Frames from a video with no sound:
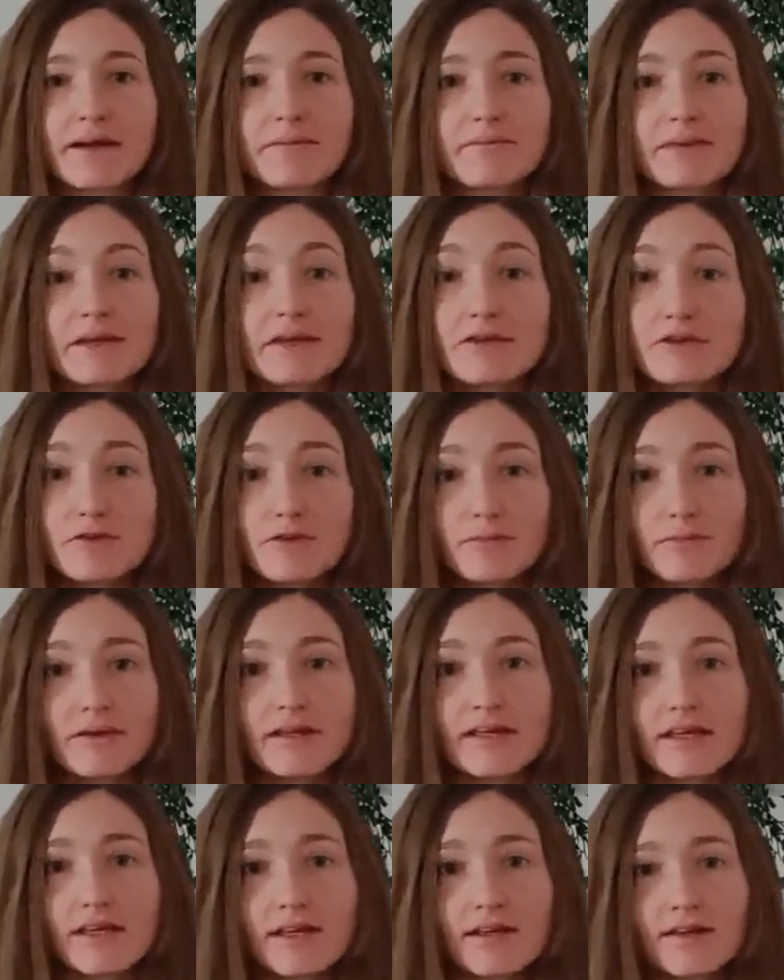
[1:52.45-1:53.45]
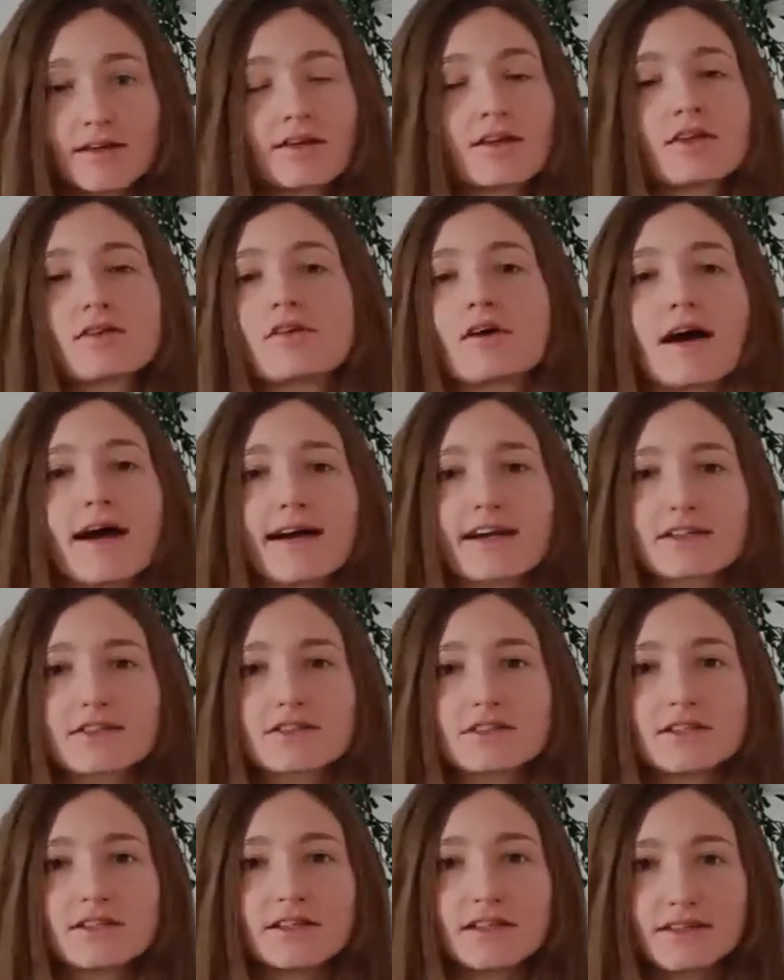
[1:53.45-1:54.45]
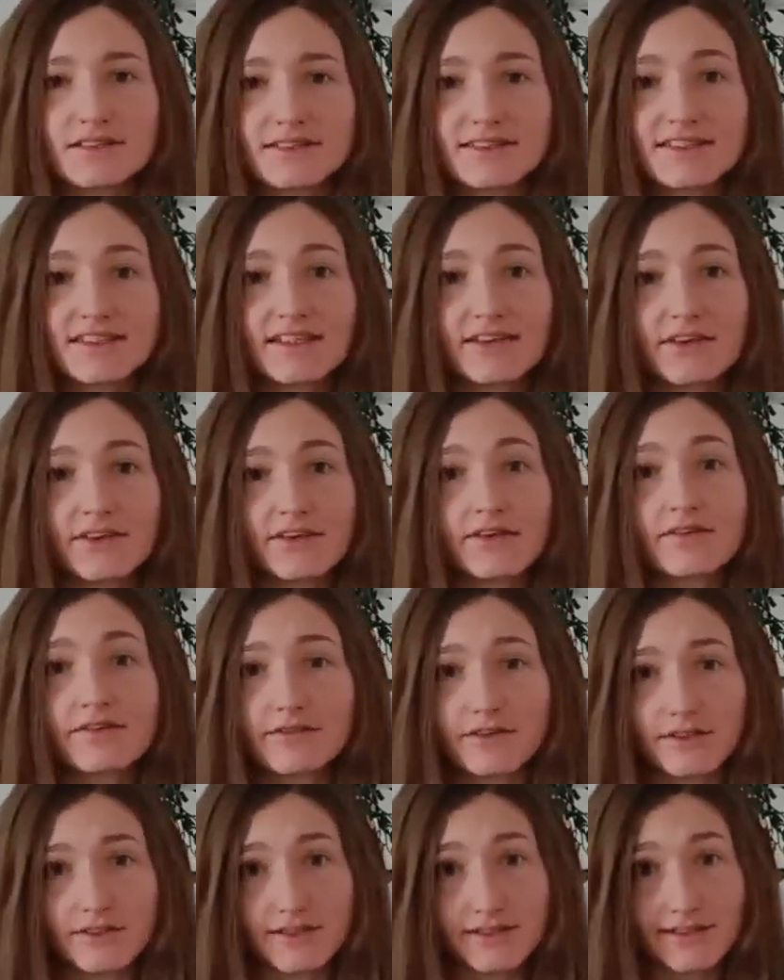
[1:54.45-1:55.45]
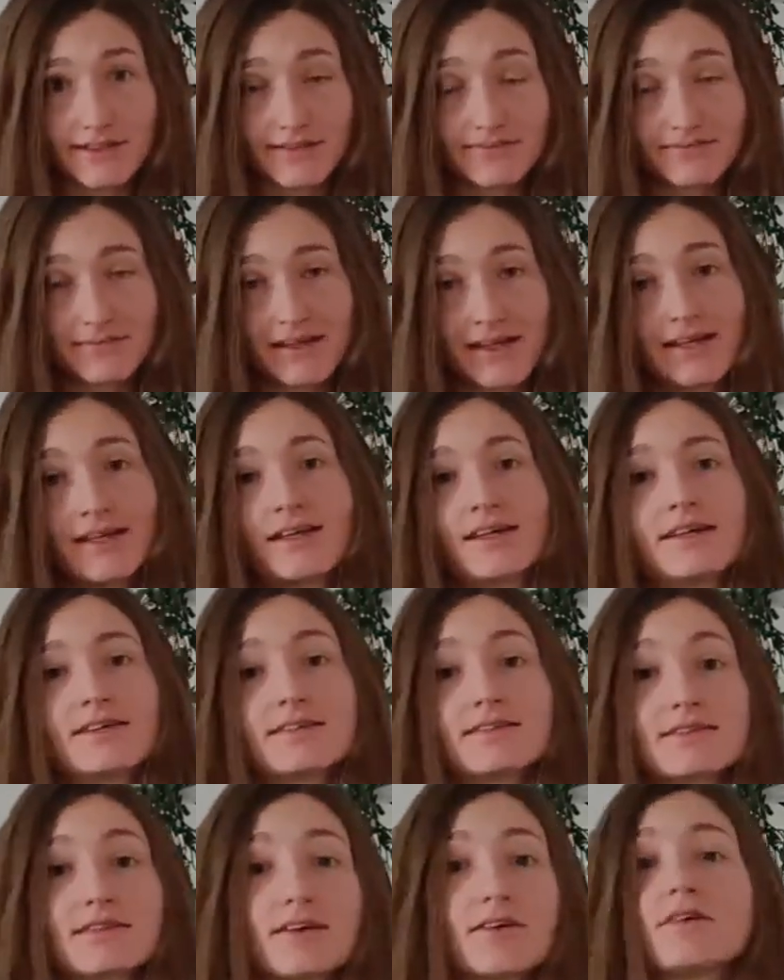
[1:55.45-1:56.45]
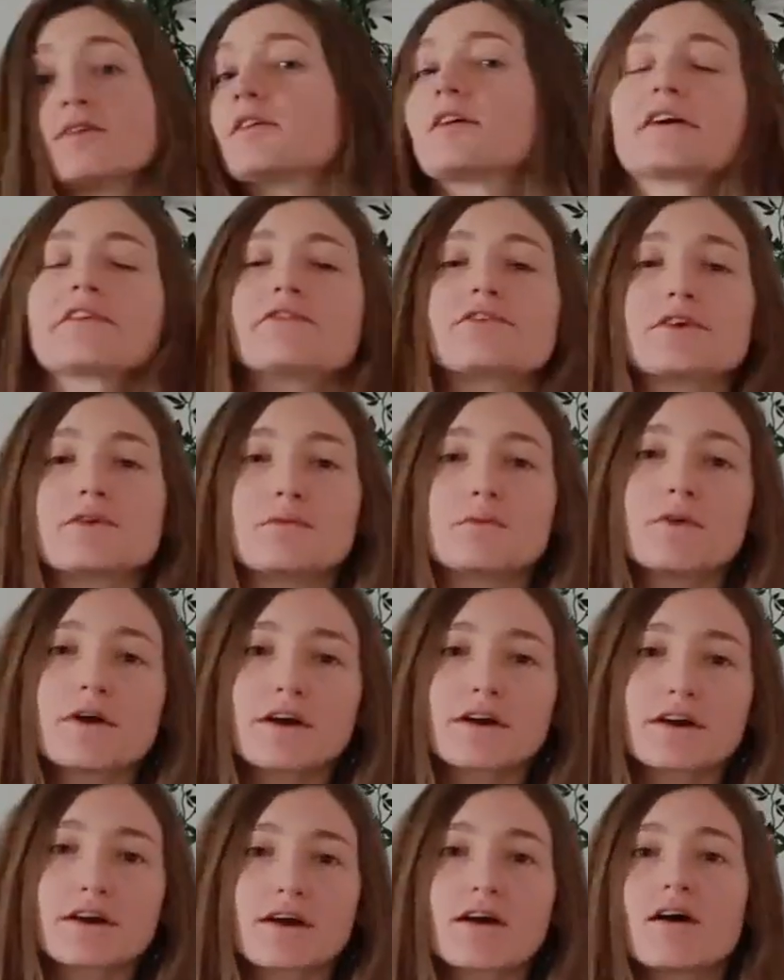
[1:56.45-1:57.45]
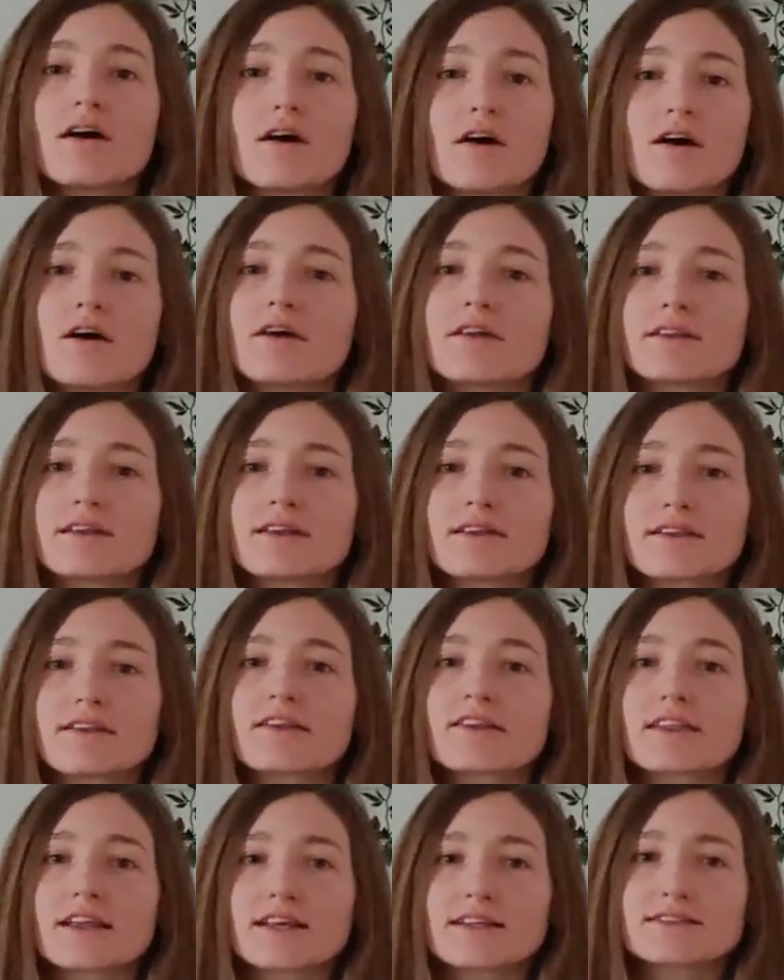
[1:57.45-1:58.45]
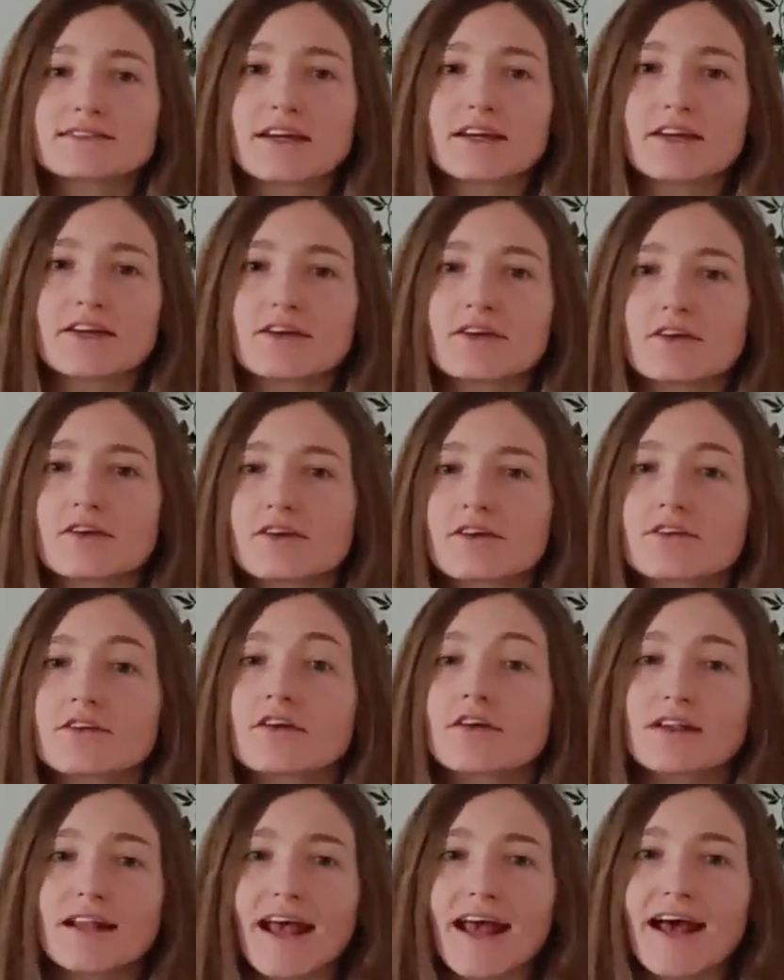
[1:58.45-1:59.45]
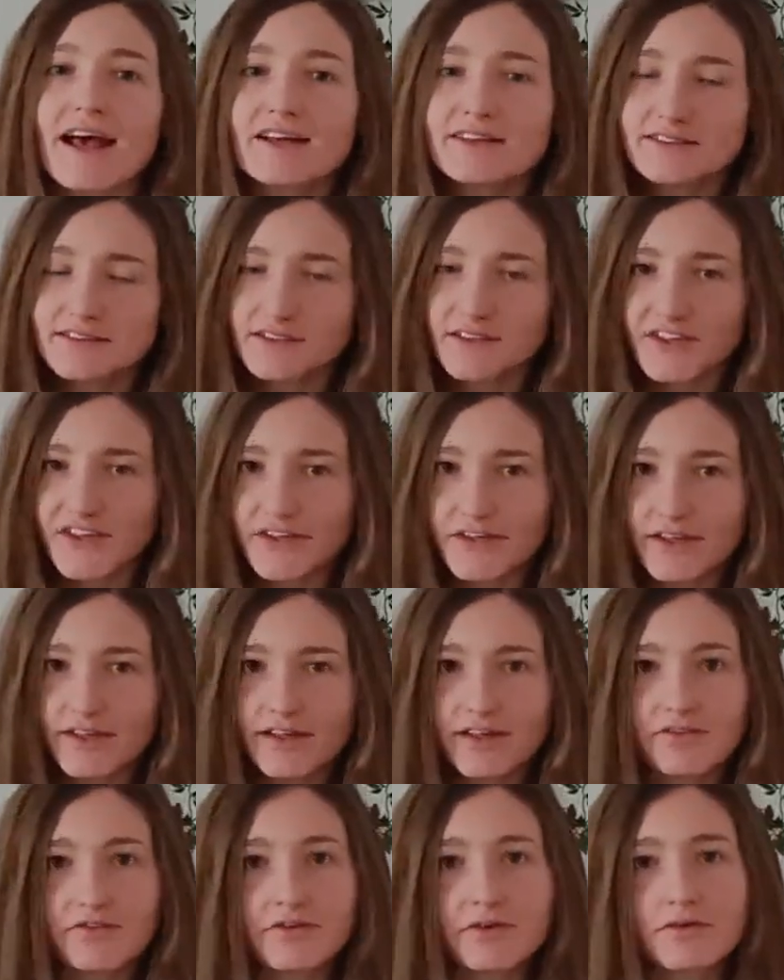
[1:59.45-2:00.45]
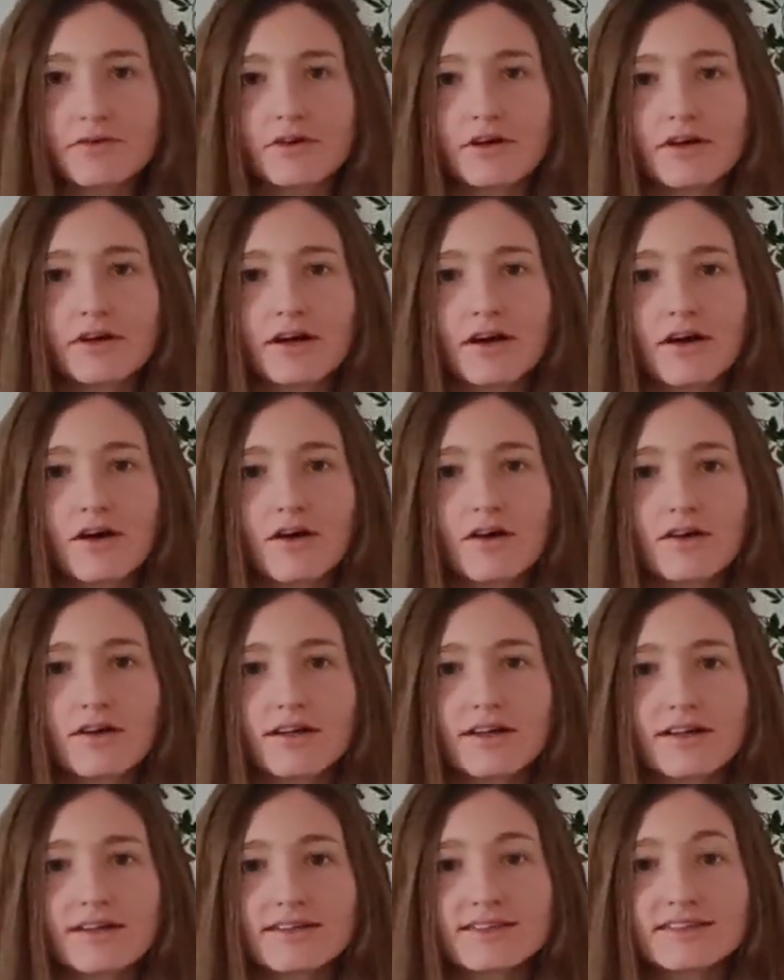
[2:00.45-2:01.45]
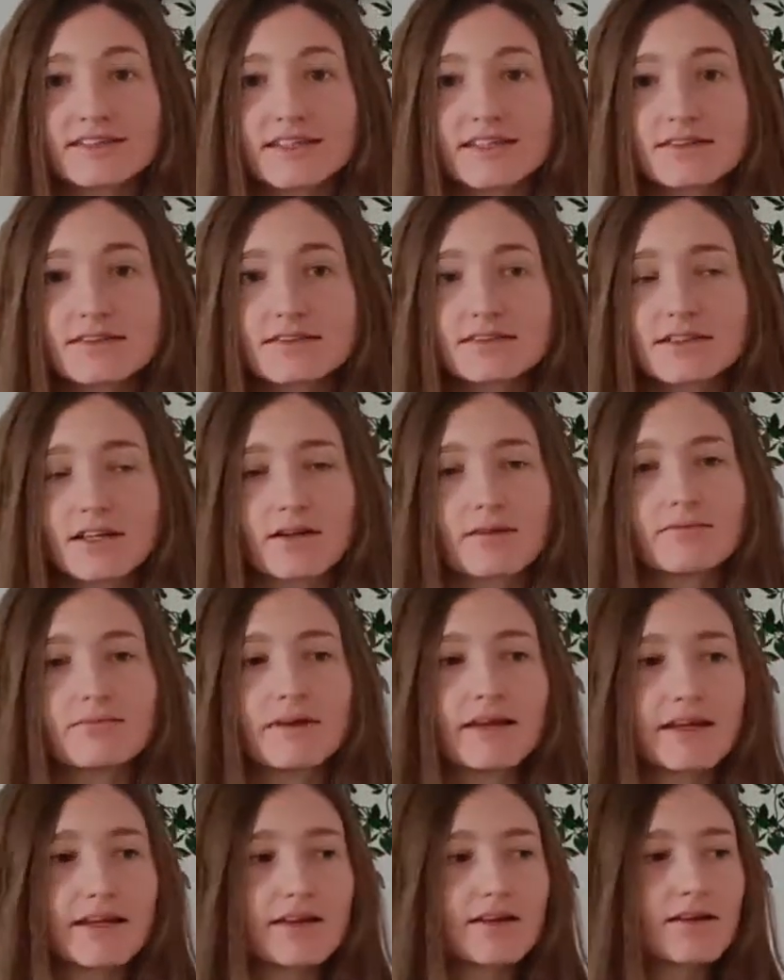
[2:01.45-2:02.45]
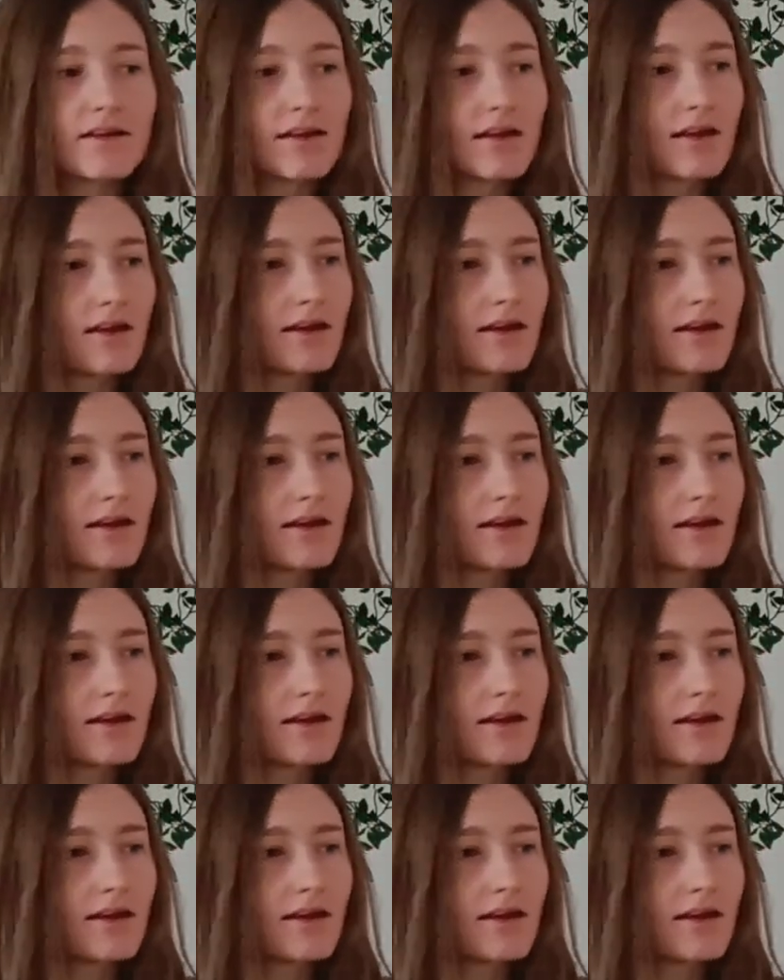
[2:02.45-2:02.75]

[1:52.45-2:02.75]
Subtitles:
might be too big to actually see the difference. So if you work on the things that you're not as good, if you work on the skills that are made,